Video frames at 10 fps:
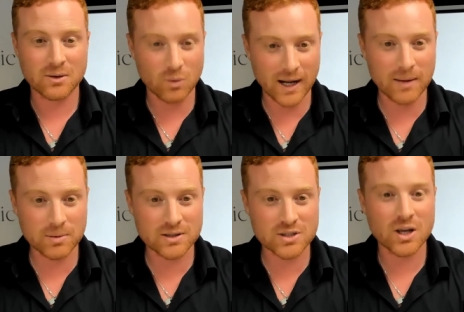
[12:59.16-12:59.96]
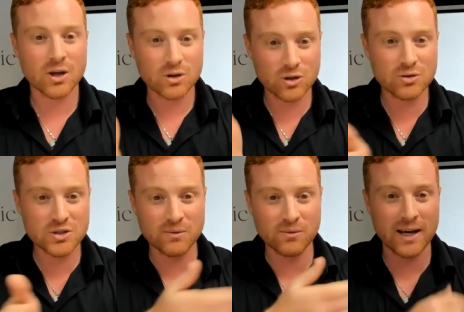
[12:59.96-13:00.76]
what happens? You
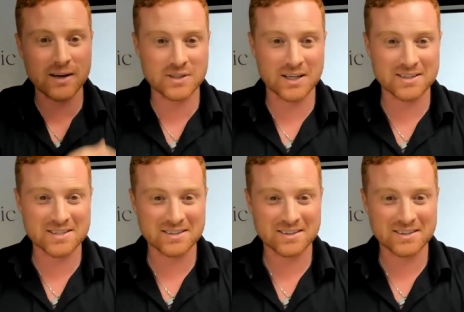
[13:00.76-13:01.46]
survived it.